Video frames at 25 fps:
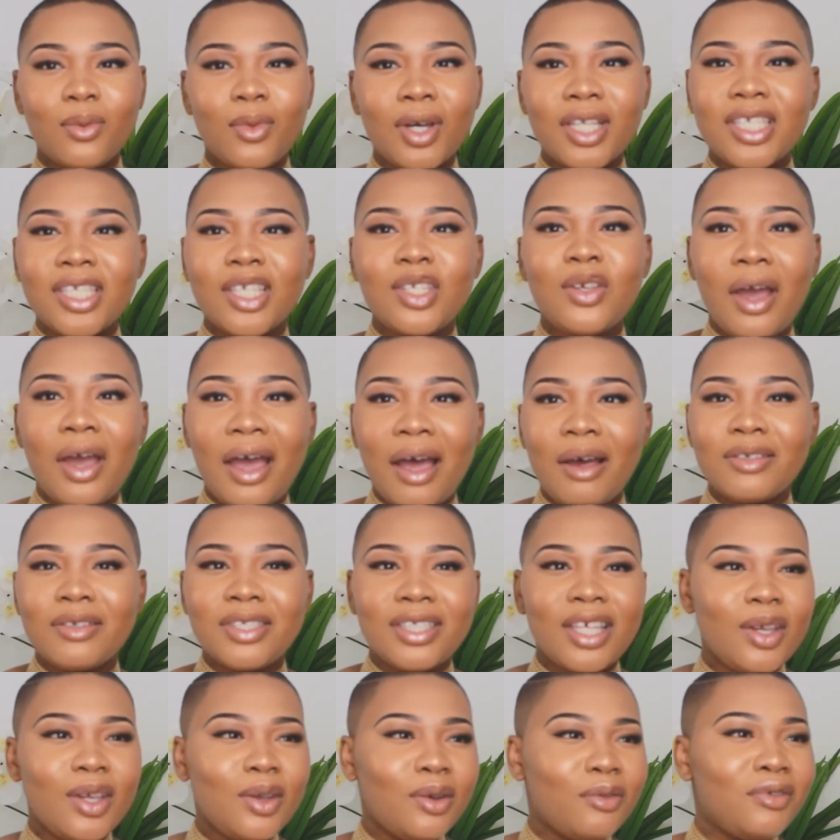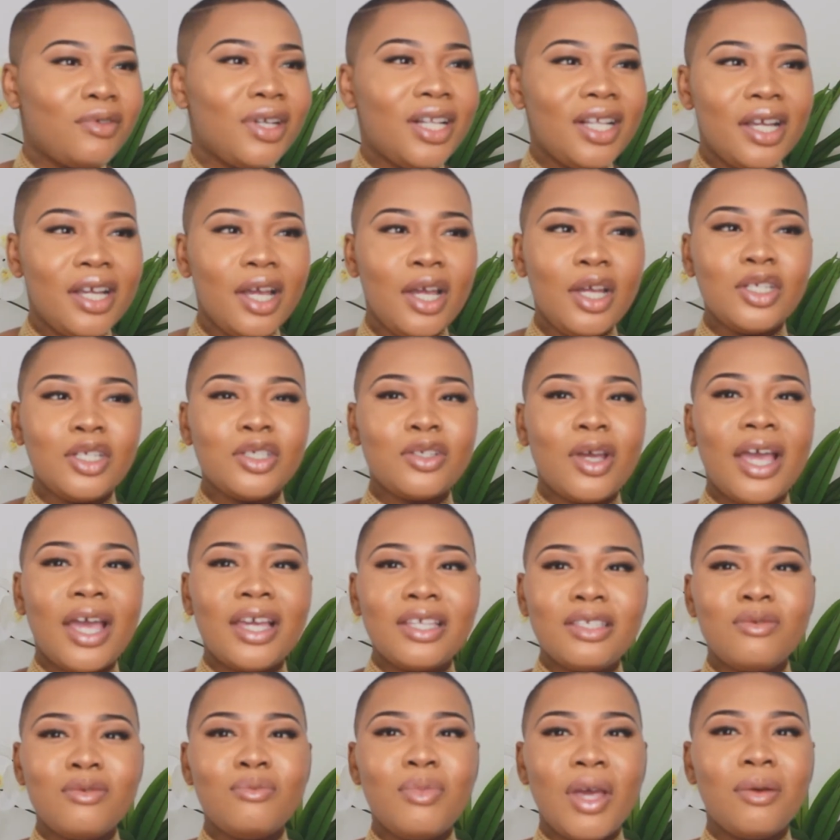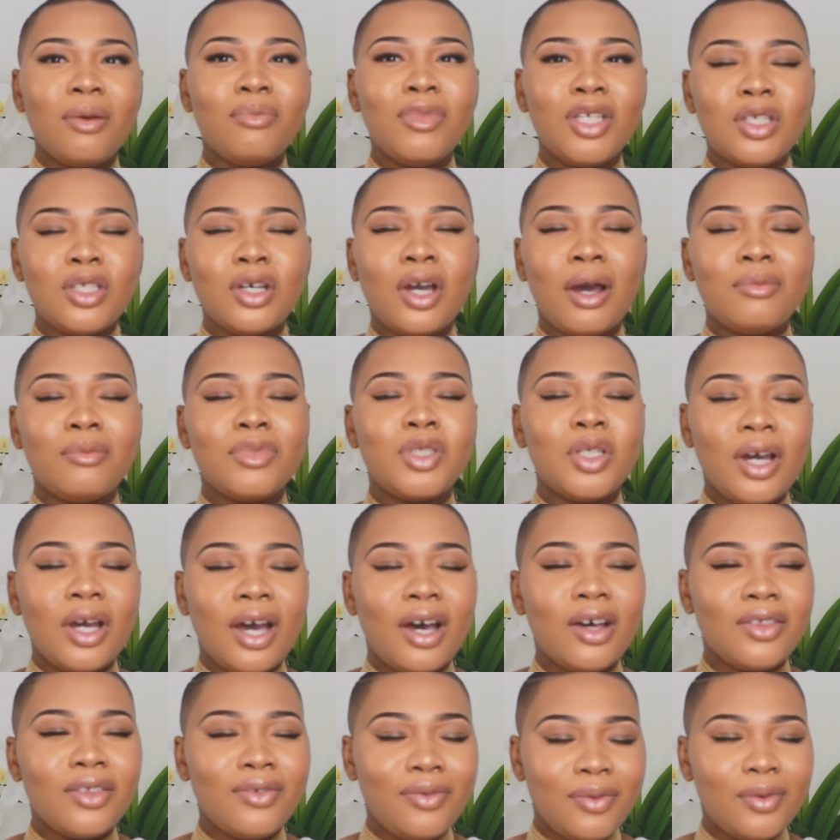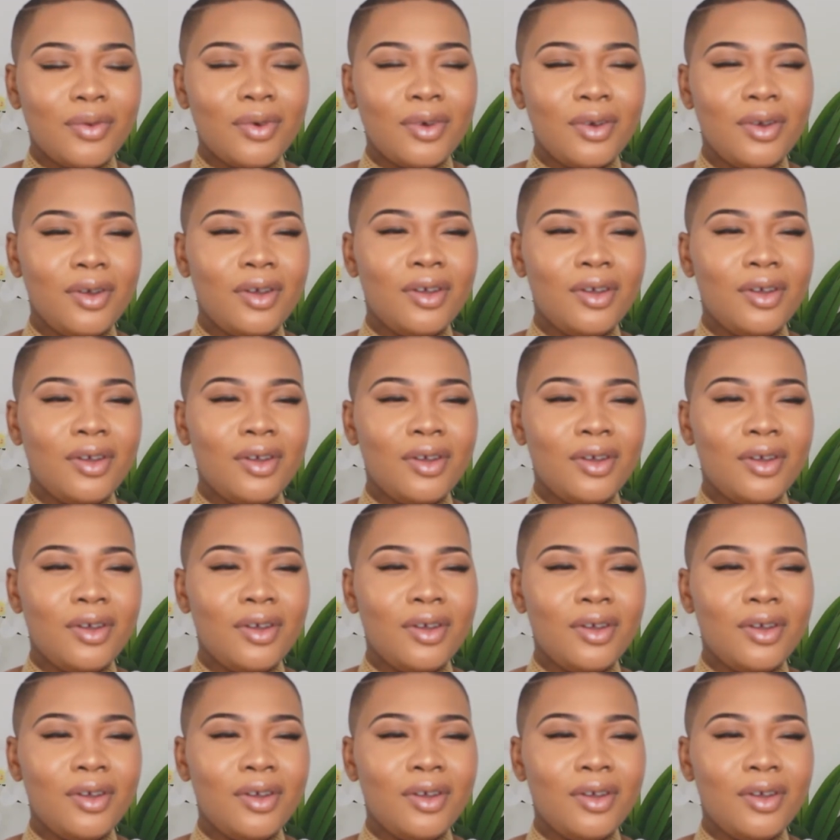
What's in your house that you're really trying to beg me to come to your house for?